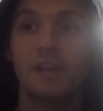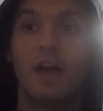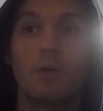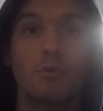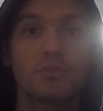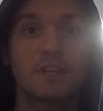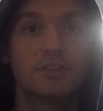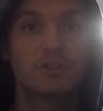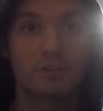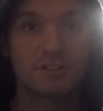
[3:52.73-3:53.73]
Now I will say
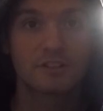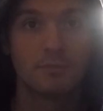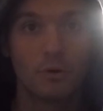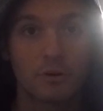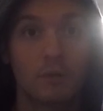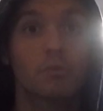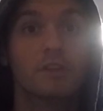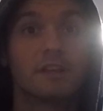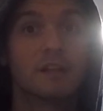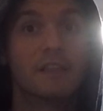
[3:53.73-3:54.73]
the straight six motor, I'm
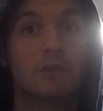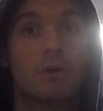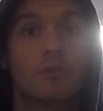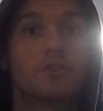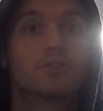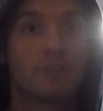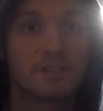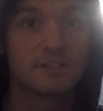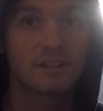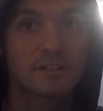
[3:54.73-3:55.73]
really glad they went with the
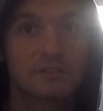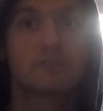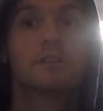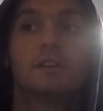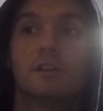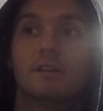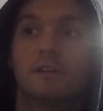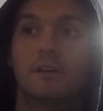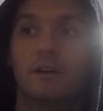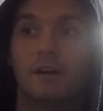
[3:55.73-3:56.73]
straight six.
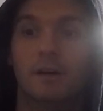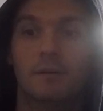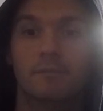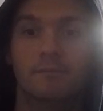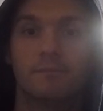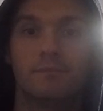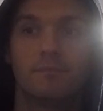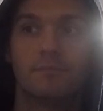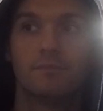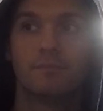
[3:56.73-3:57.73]
Kind
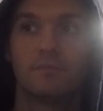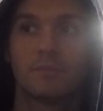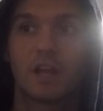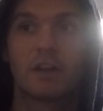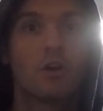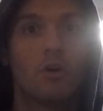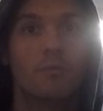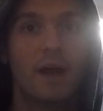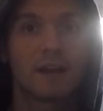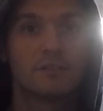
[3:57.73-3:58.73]
of
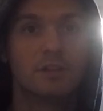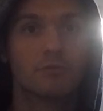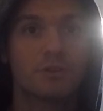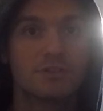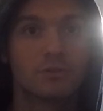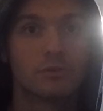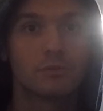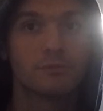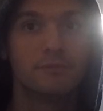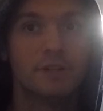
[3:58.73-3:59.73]
going back to the
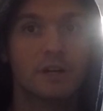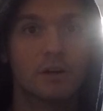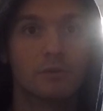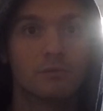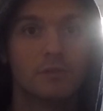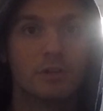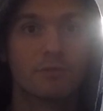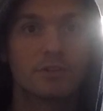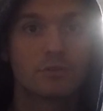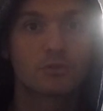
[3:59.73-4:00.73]
original, the
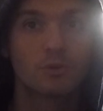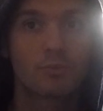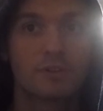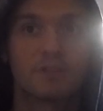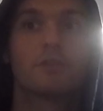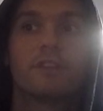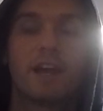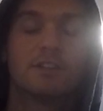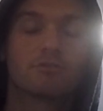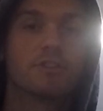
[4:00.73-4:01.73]
original Supras. I know they
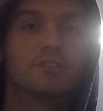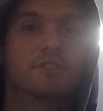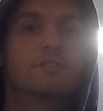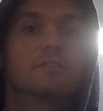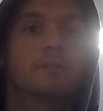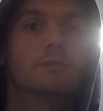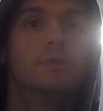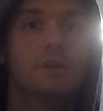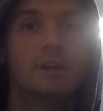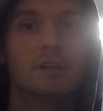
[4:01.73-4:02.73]
had straight sixes in them,
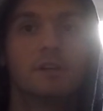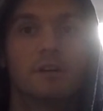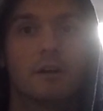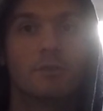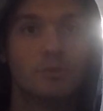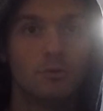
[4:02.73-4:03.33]
the